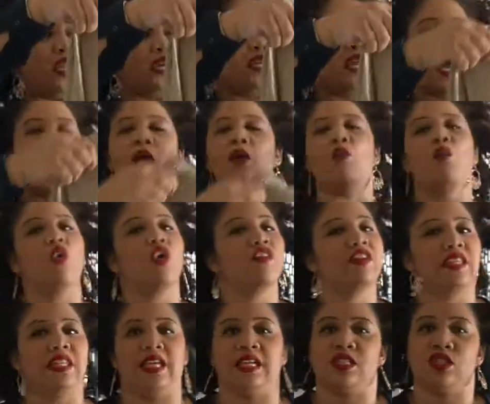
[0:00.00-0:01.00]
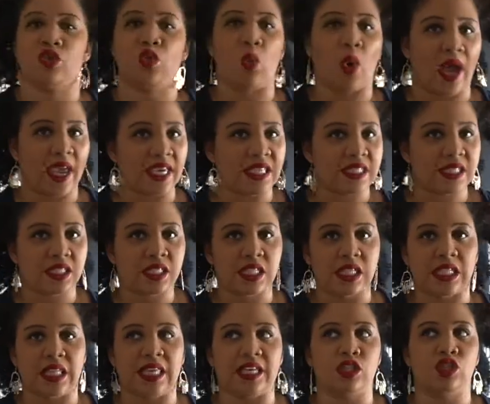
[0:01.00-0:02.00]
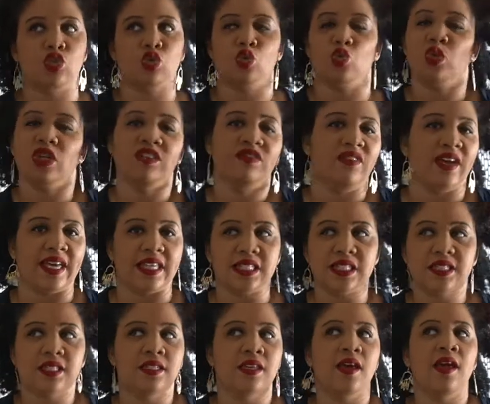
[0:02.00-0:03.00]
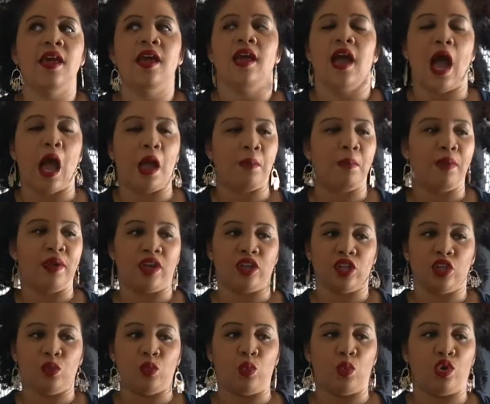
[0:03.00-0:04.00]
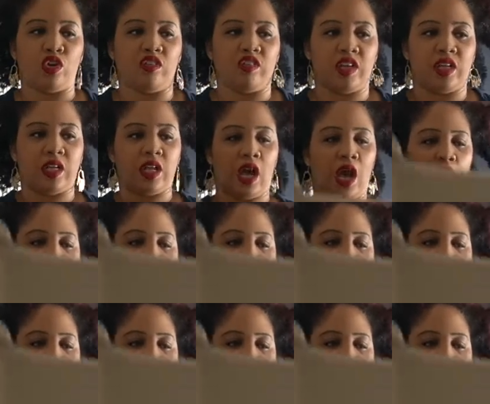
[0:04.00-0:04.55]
it, I wore it like twice to like 2 events. I barely wore it.